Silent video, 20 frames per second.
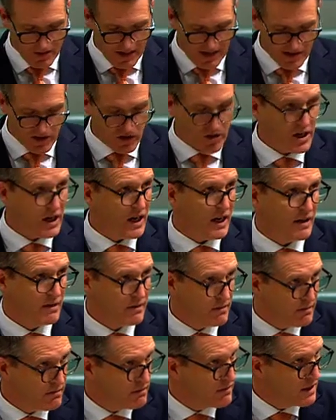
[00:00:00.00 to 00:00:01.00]
last year.
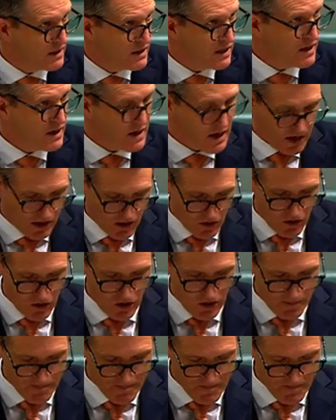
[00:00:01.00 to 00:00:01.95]
It didn't occur.